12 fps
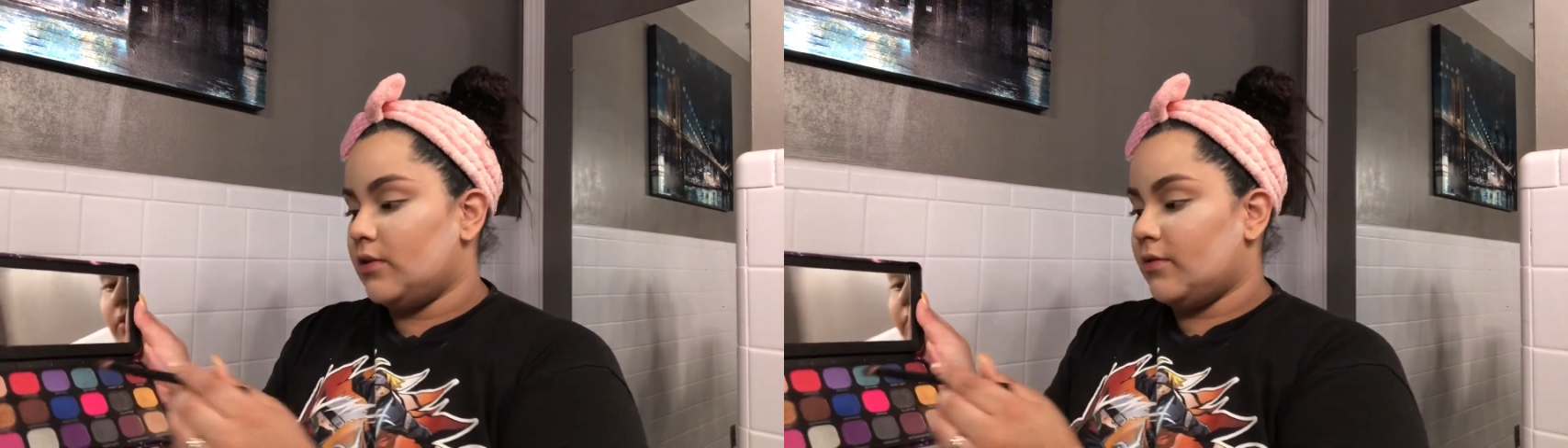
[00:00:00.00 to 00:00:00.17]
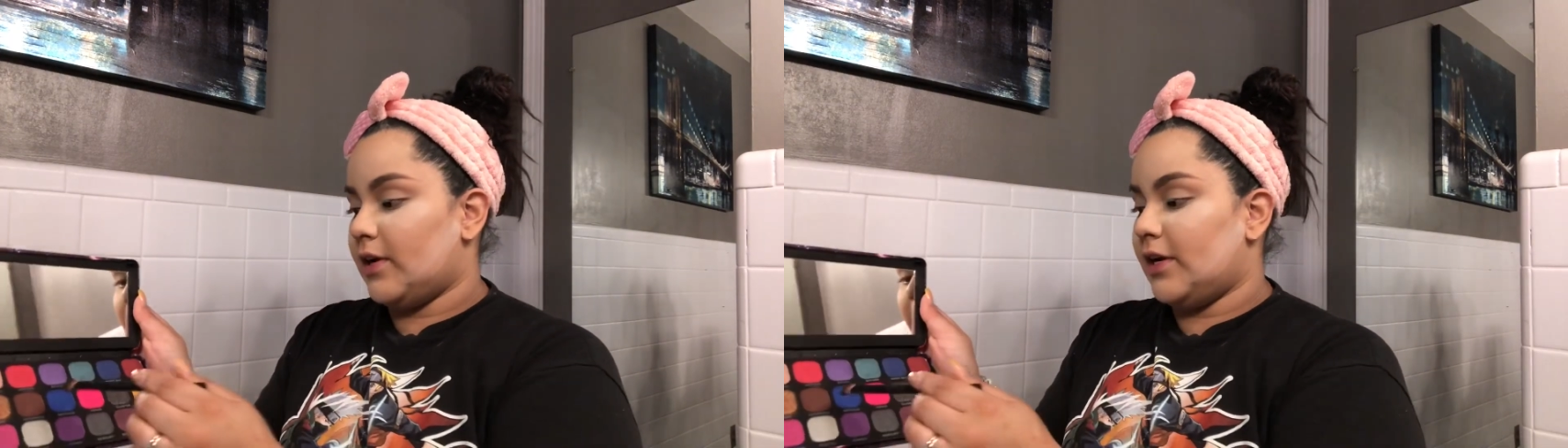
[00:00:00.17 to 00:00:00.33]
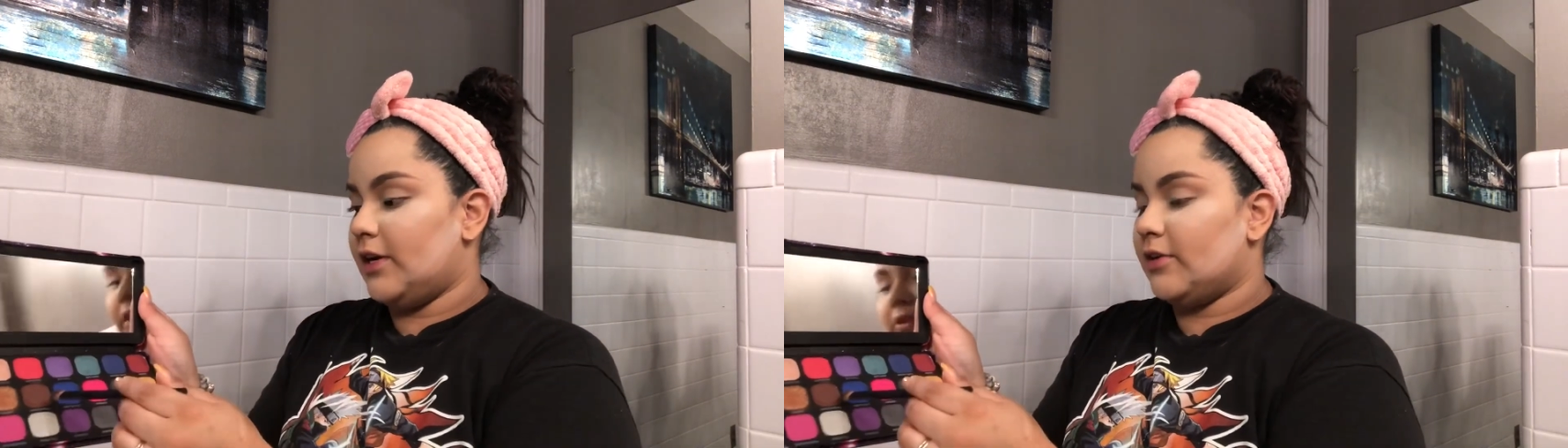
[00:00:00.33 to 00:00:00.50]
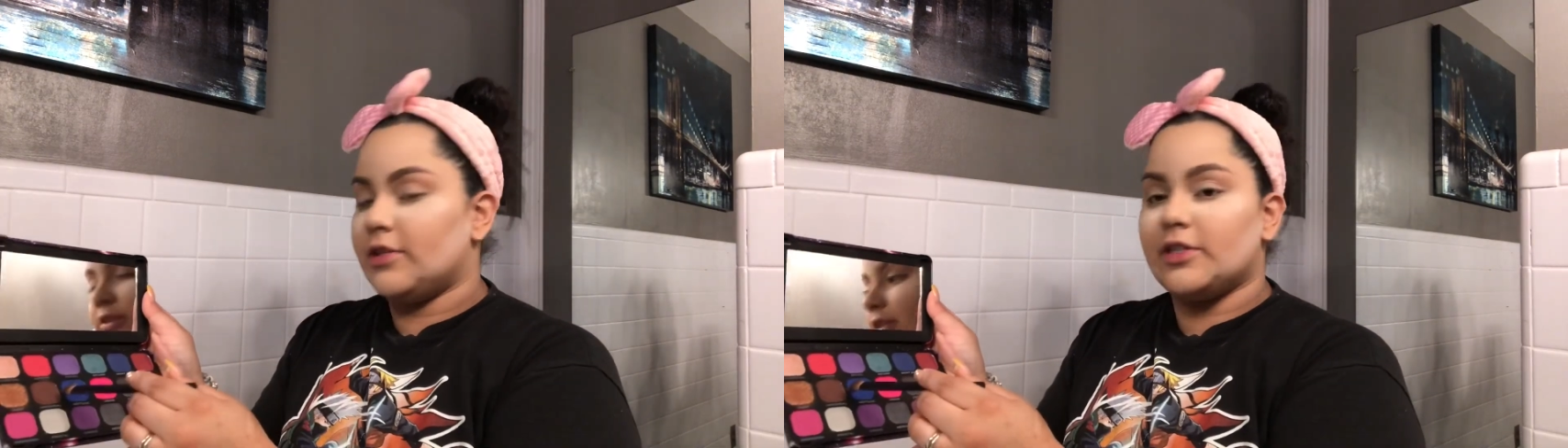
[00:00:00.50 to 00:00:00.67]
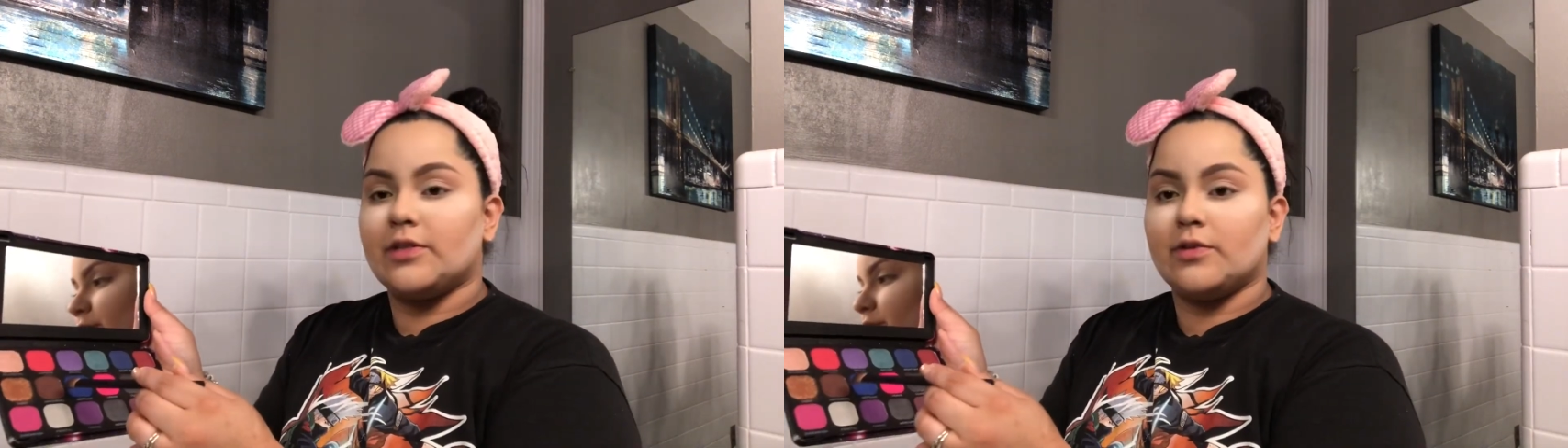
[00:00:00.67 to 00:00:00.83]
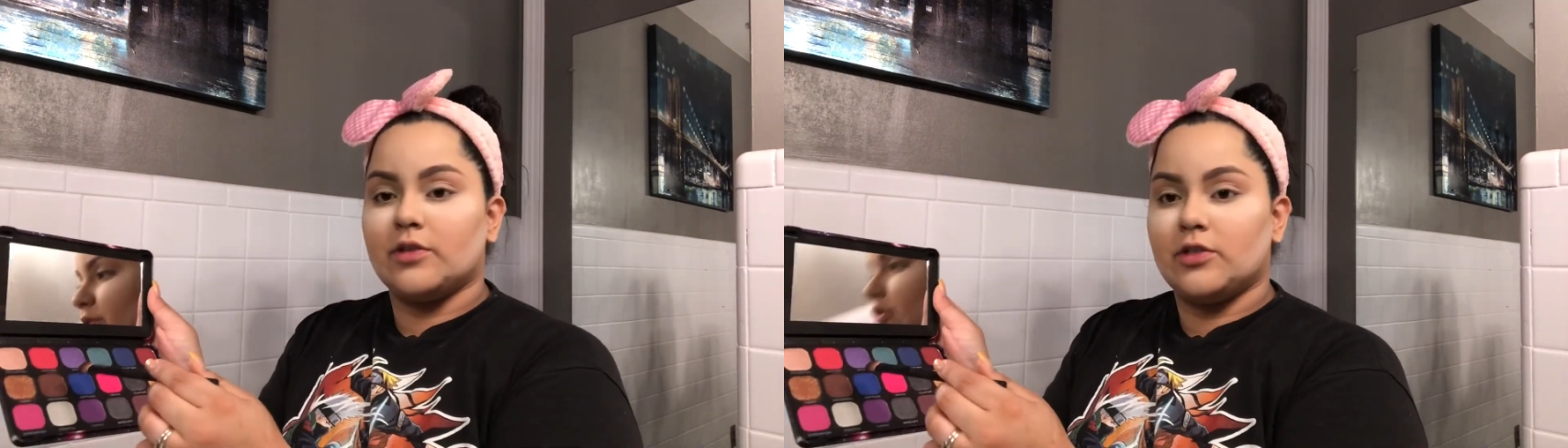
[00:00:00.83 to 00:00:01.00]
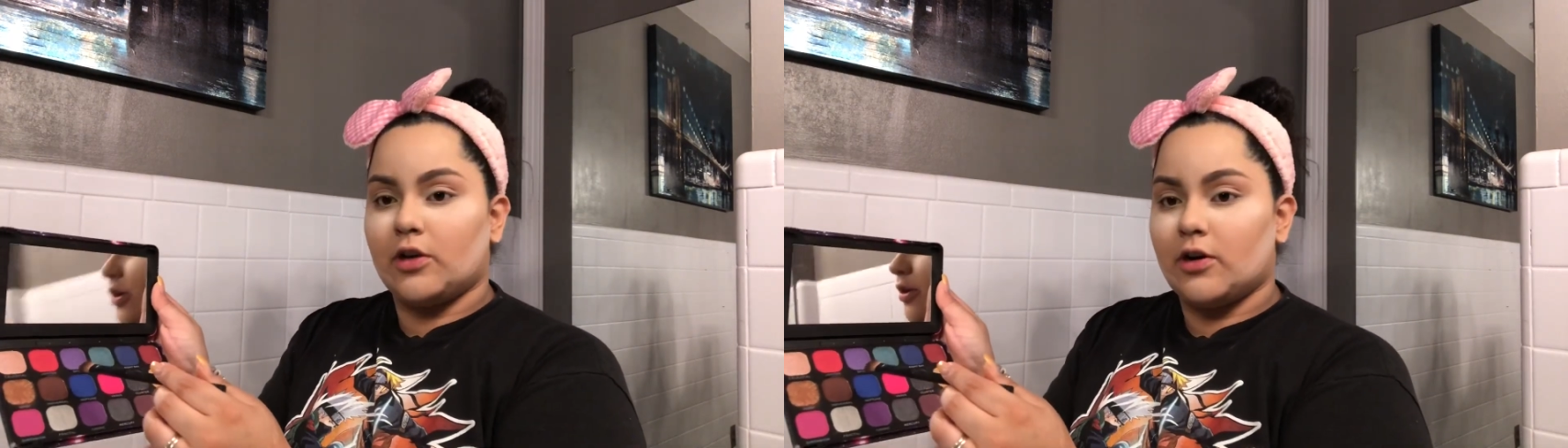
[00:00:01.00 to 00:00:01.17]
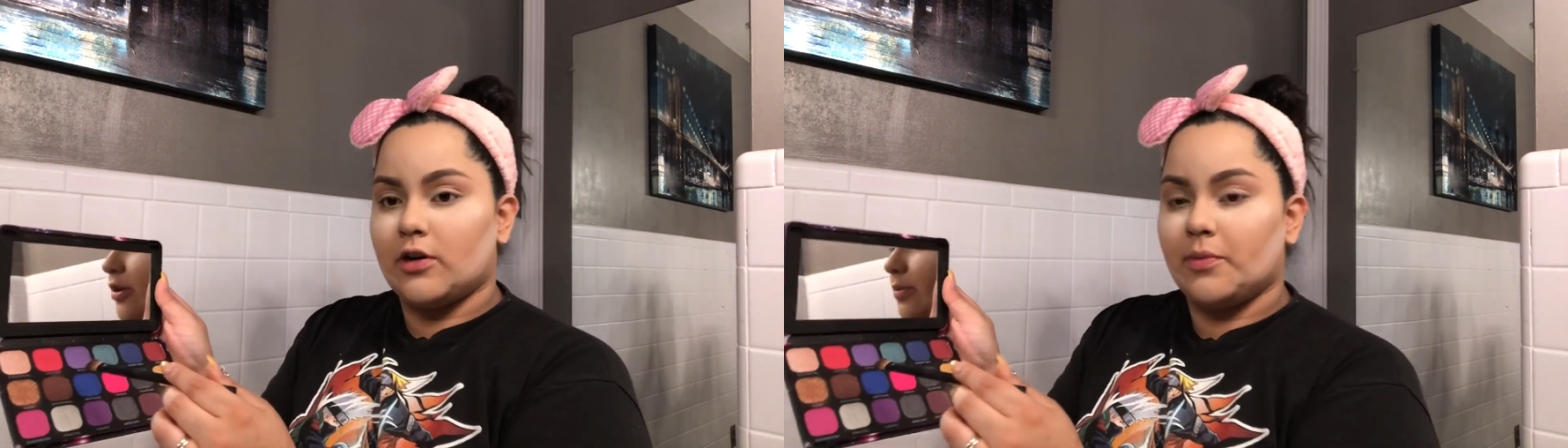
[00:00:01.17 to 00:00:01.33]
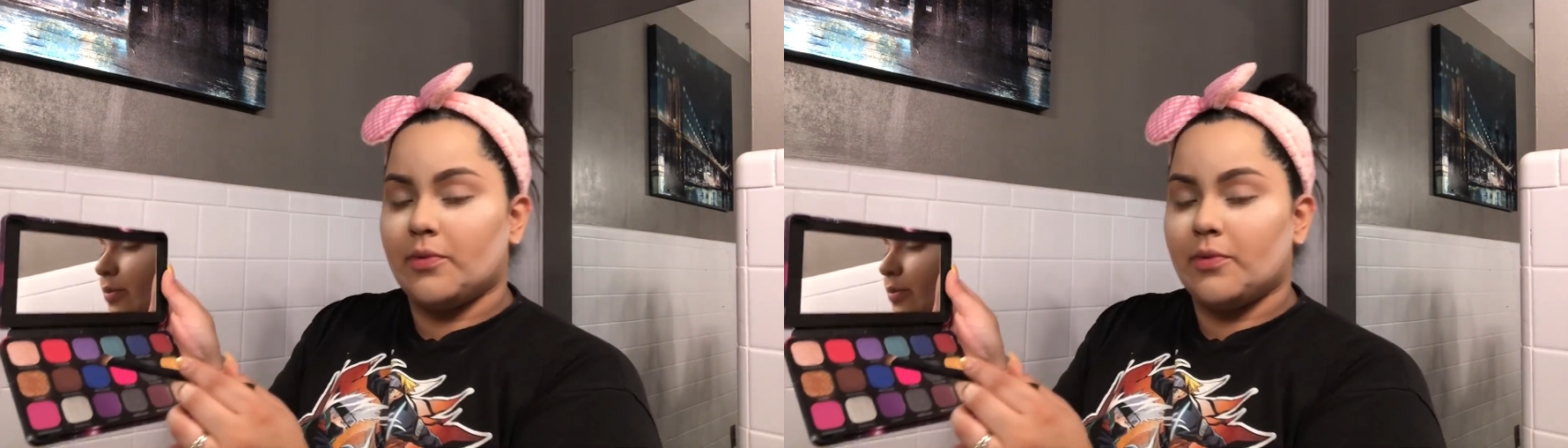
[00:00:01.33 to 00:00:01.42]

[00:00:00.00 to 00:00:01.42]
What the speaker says: right right here, this dark